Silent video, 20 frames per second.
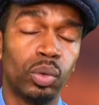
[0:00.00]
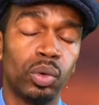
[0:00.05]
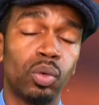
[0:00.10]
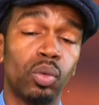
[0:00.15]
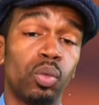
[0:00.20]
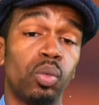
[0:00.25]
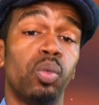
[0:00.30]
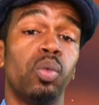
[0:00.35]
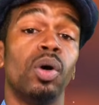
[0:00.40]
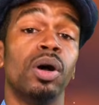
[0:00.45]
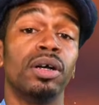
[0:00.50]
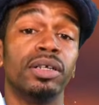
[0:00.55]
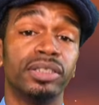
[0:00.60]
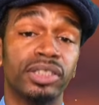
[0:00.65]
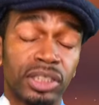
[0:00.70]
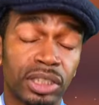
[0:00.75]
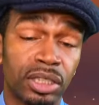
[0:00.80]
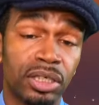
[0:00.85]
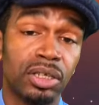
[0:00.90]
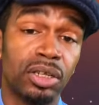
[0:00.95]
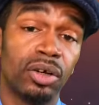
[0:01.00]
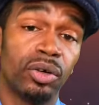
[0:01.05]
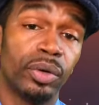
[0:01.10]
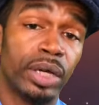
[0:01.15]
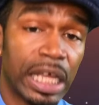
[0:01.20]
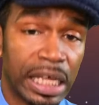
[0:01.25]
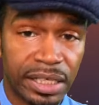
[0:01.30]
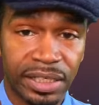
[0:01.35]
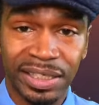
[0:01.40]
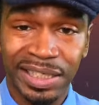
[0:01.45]
will want to
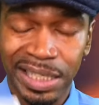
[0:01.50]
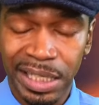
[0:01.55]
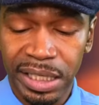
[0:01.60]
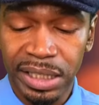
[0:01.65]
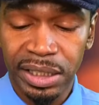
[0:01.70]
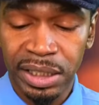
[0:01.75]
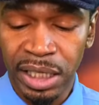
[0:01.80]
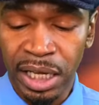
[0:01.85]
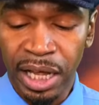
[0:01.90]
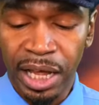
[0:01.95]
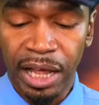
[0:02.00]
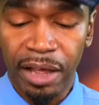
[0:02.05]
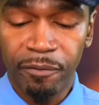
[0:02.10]
know exists.